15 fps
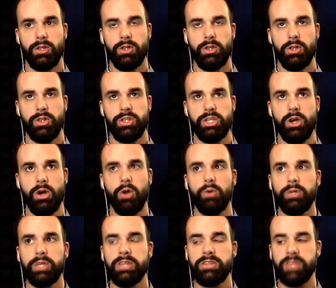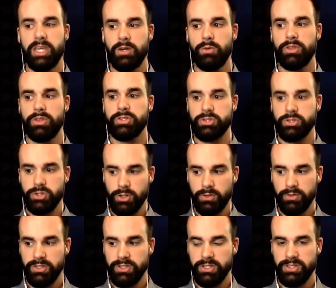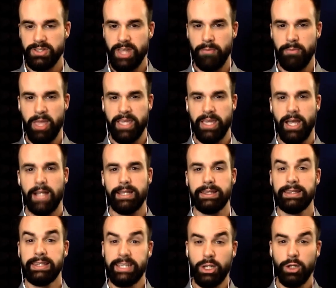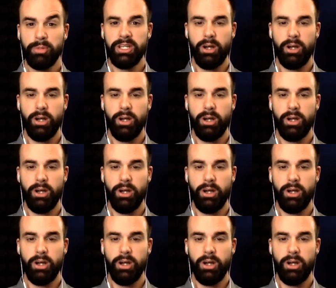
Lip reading: The only thing with services that make it a little bit